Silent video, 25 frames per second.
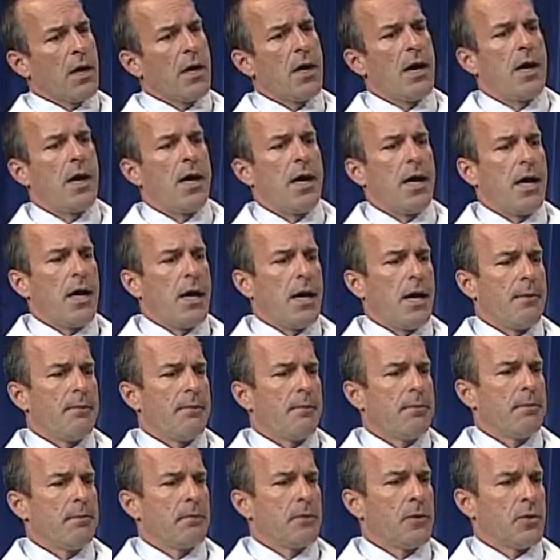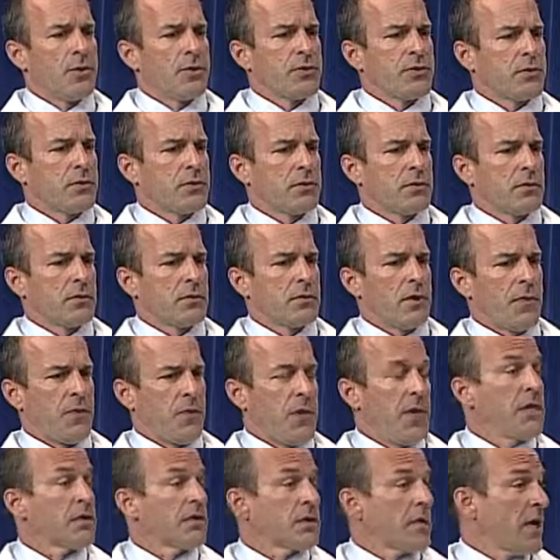Um, there's the
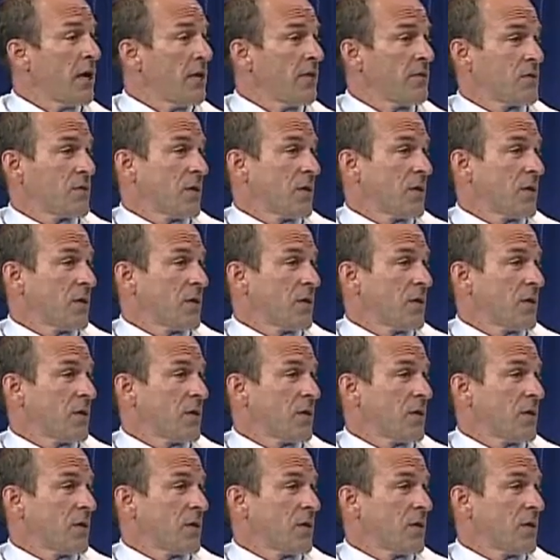things that you've